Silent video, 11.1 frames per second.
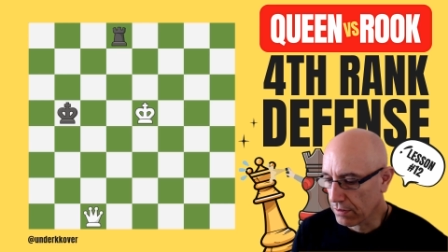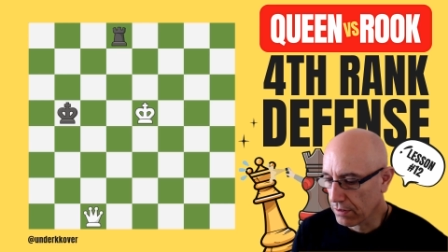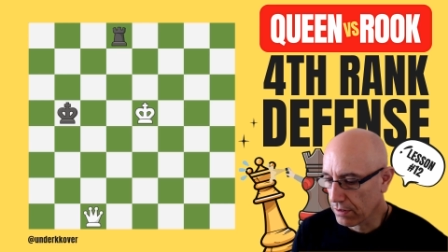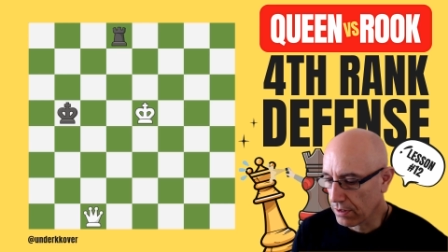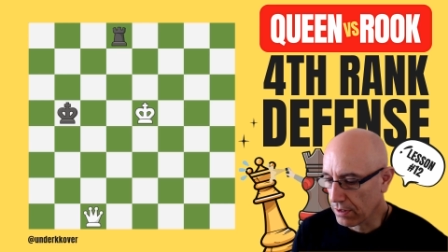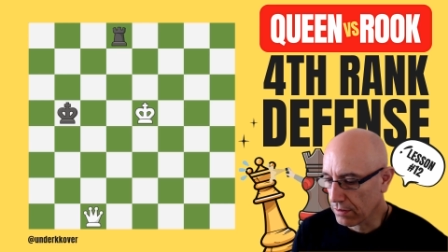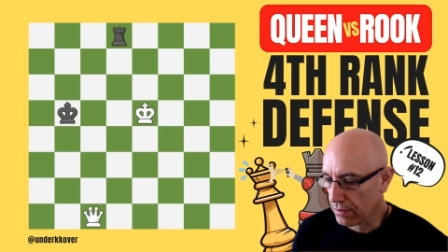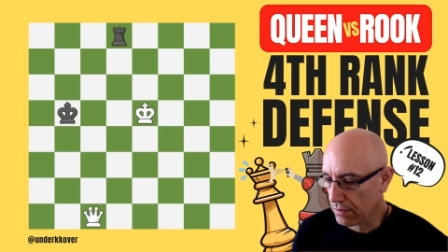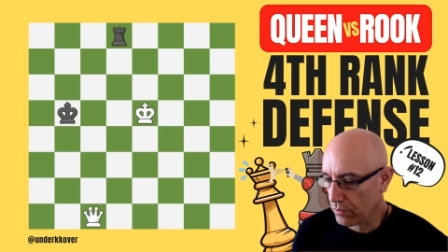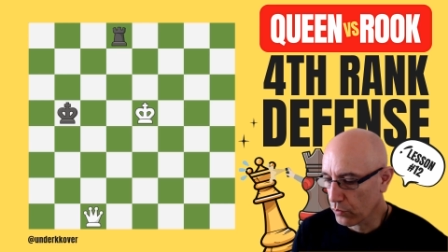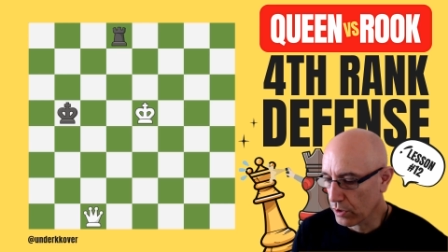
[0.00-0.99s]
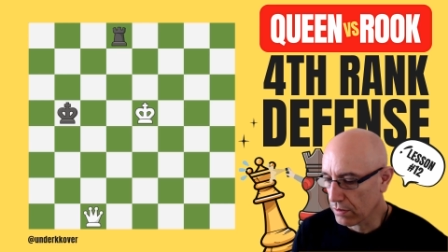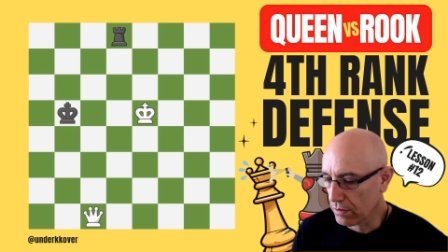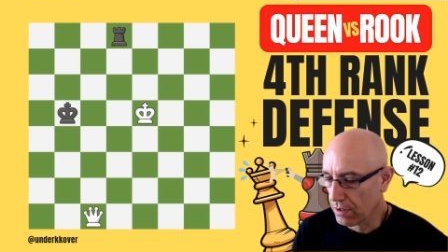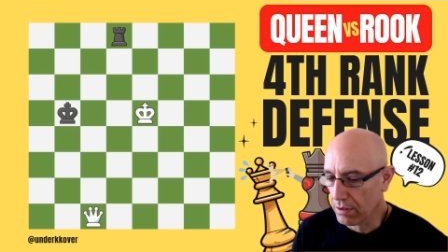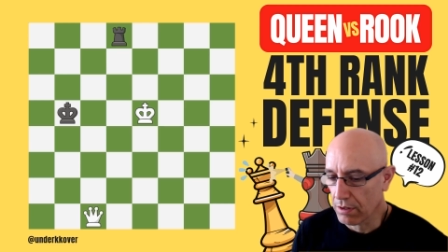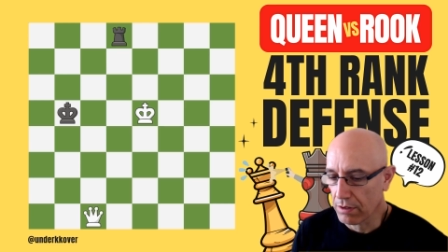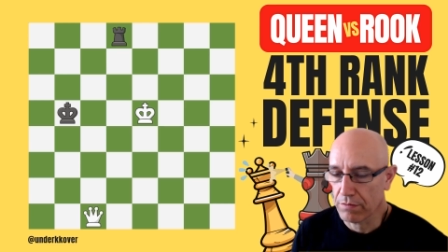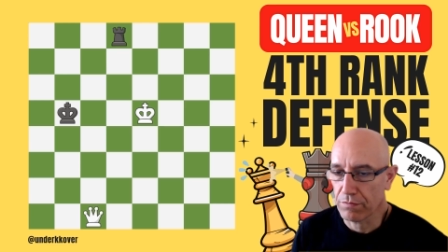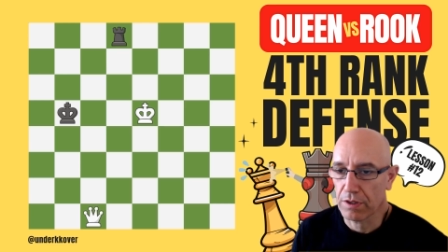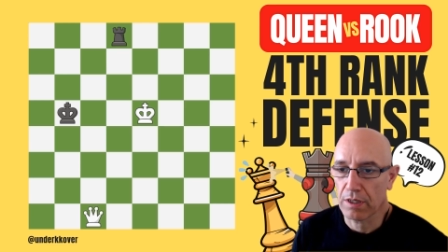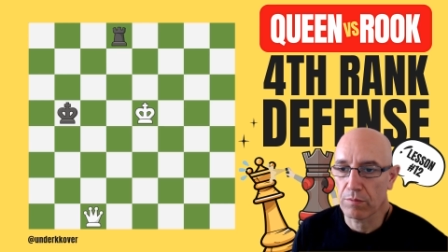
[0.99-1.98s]
and win a lot of
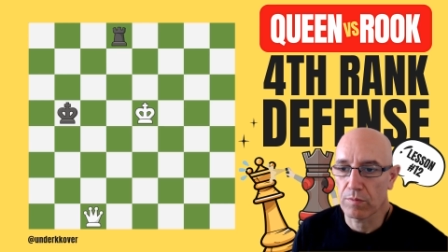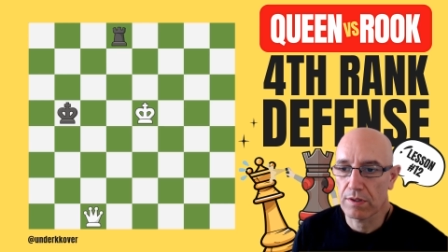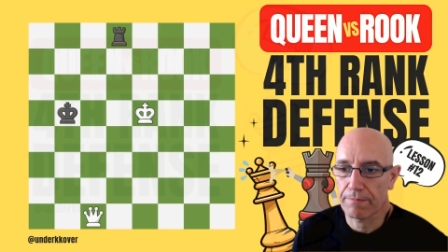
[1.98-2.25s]
games.